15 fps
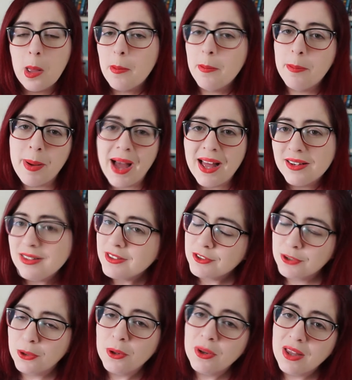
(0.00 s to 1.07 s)
balance
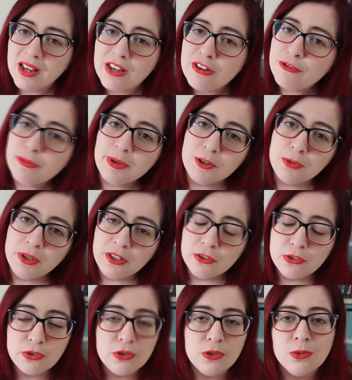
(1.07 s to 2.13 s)
her life between
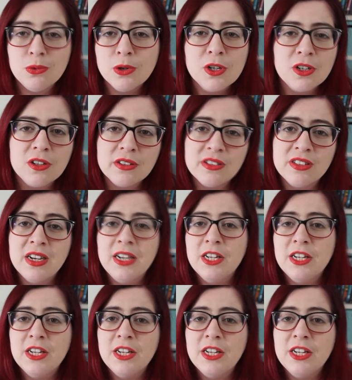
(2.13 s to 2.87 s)
two worlds.